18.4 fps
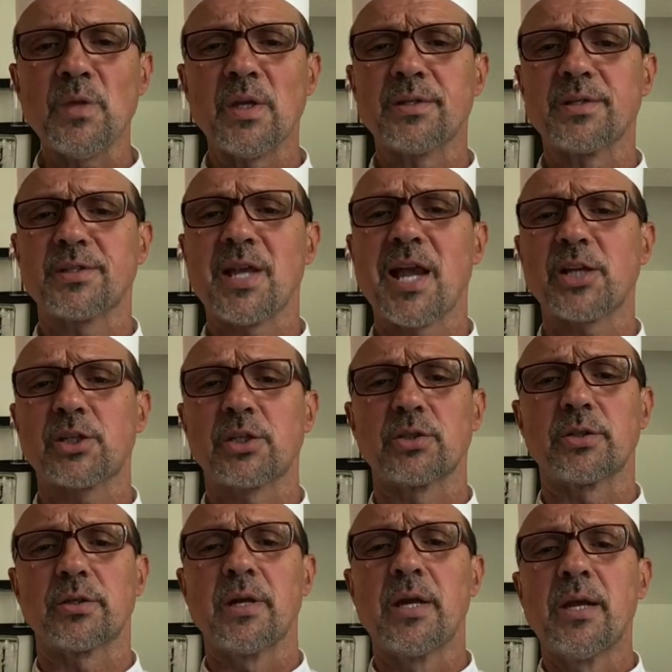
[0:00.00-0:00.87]
There's
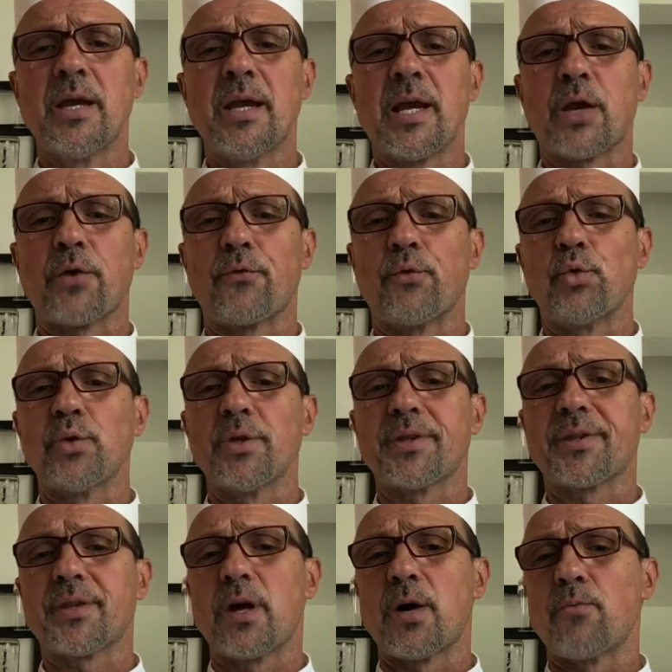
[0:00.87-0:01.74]
actually a rule
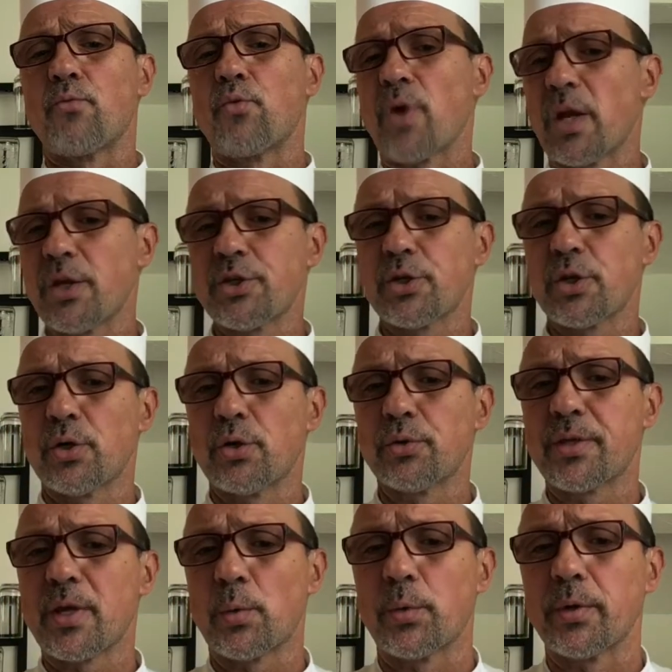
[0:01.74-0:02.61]
of thumb
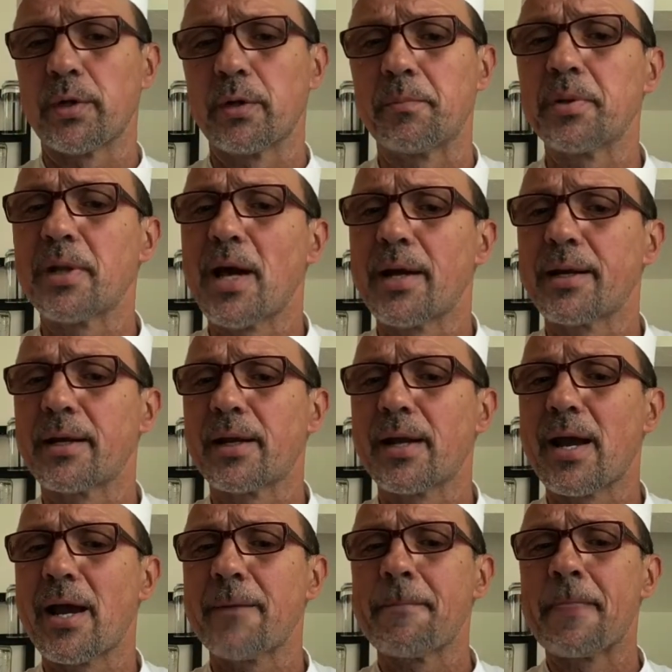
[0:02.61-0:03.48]
ratio that we apply to
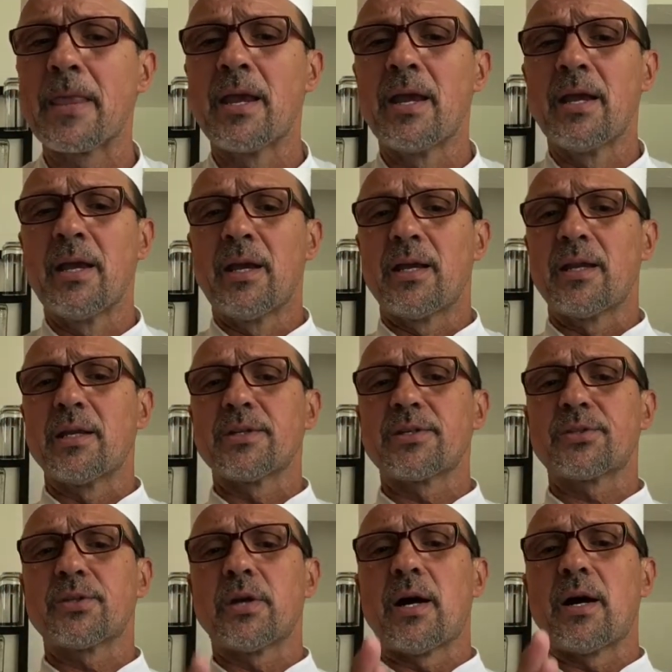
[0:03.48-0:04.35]
that, and
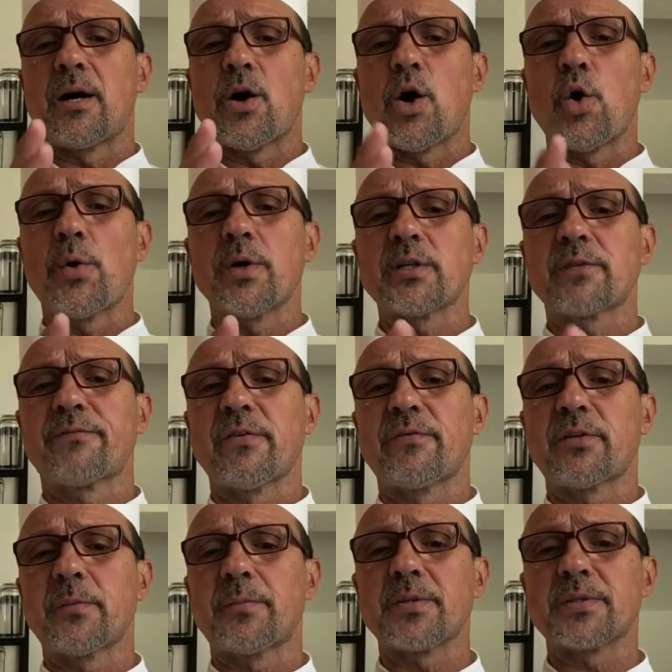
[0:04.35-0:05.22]
it's always
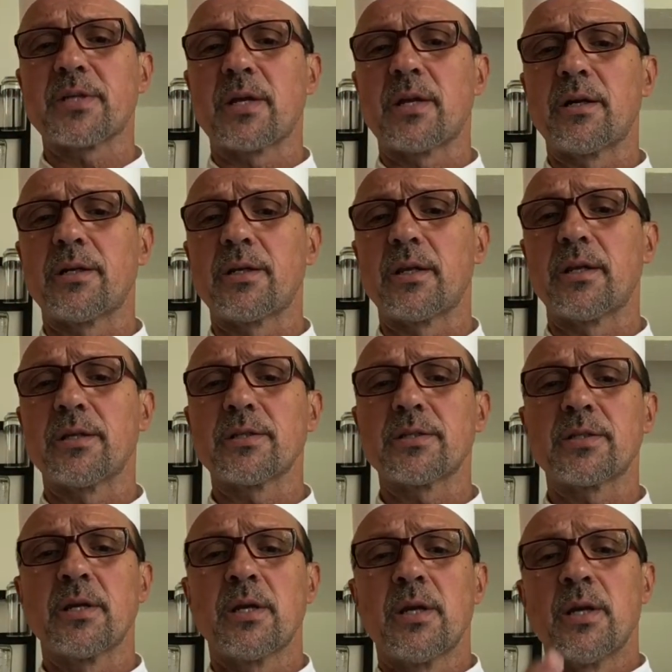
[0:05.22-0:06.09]
50%
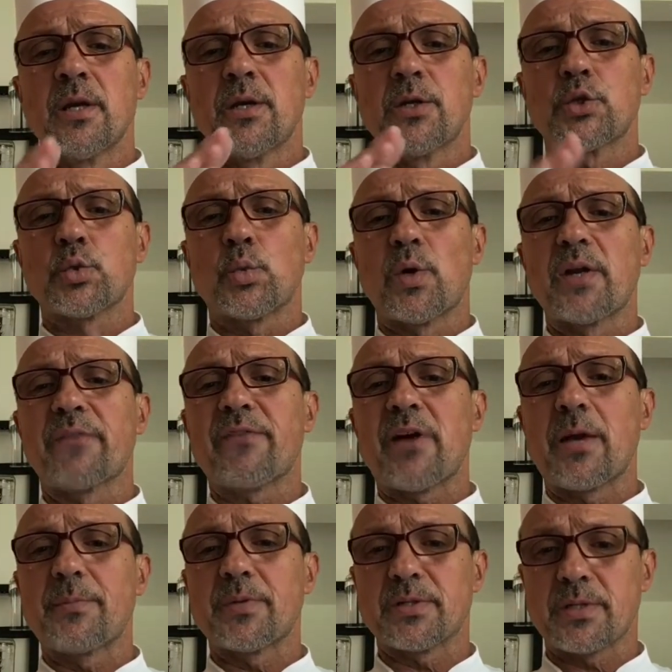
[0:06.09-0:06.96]
onions,
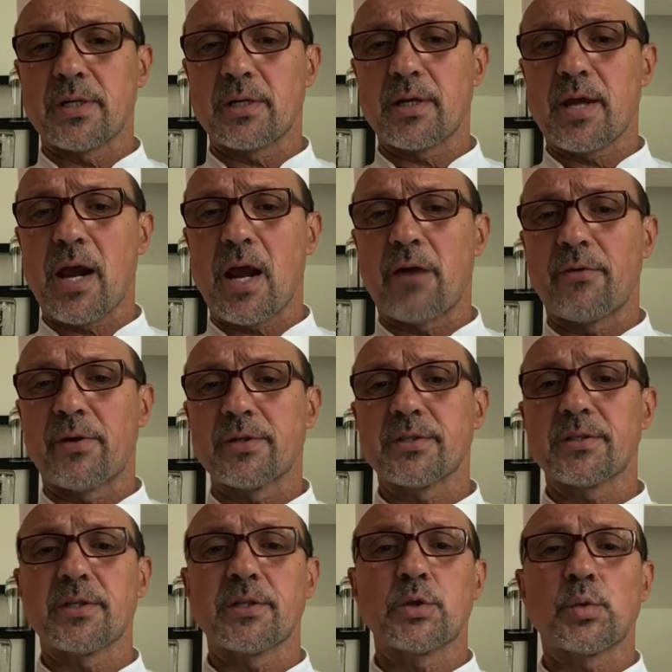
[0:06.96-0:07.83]
25%
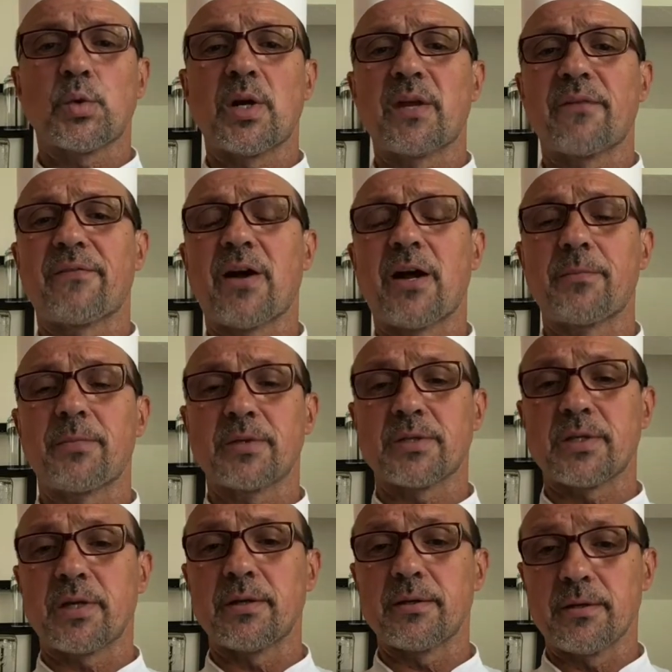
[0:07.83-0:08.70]
carrots,
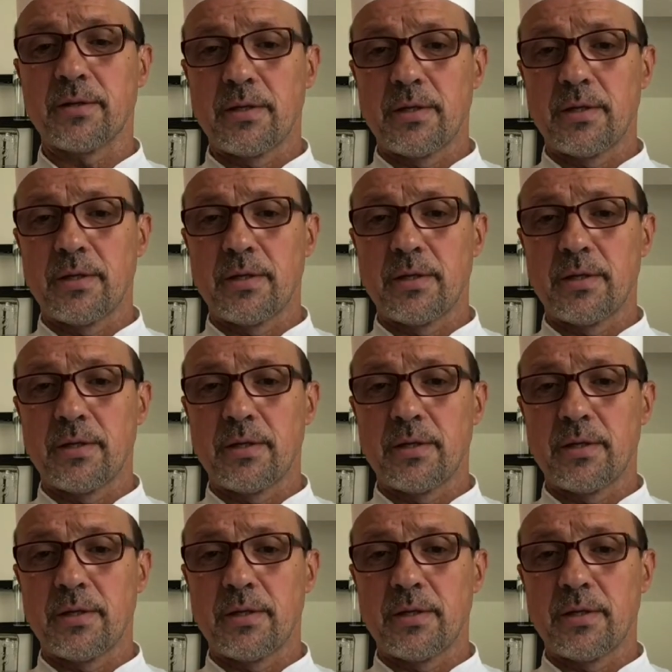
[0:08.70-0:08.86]
25%